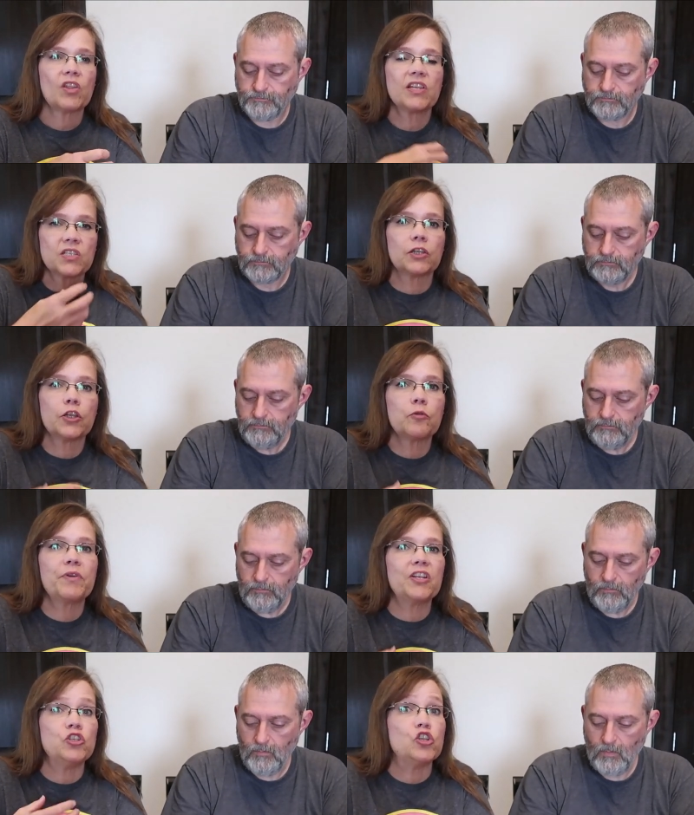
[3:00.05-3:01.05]
Speaker 1: is a little
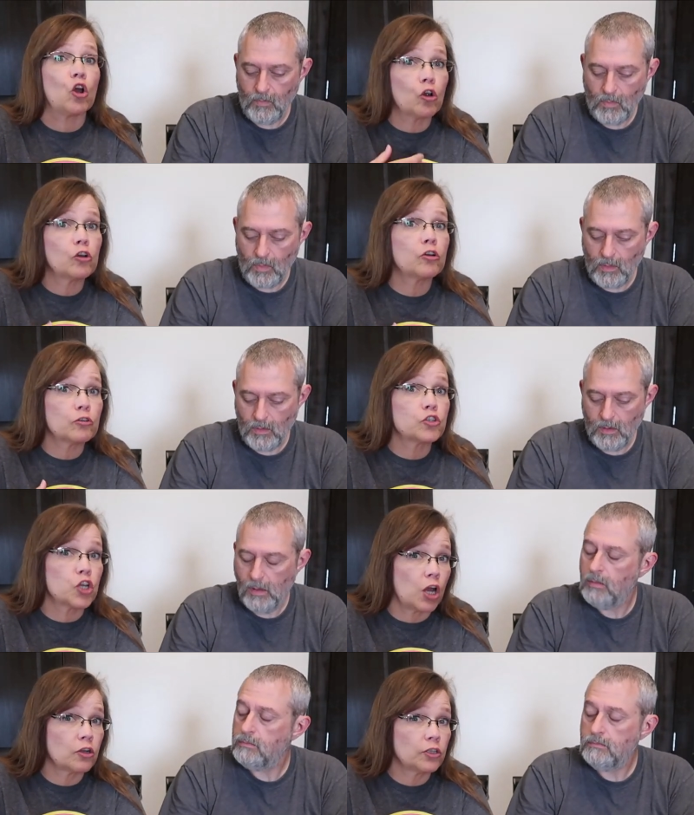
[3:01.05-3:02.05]
bit darker
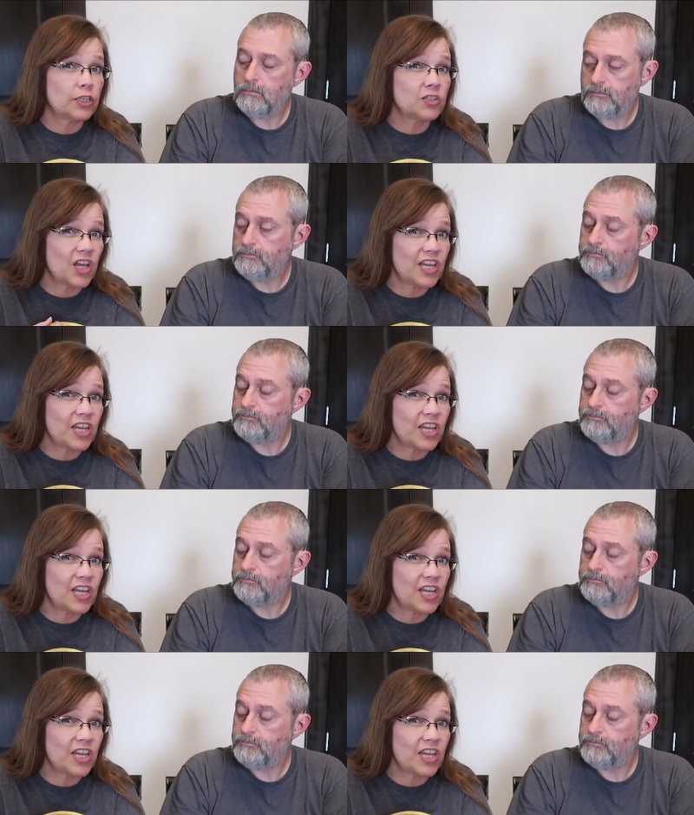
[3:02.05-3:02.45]
chocolate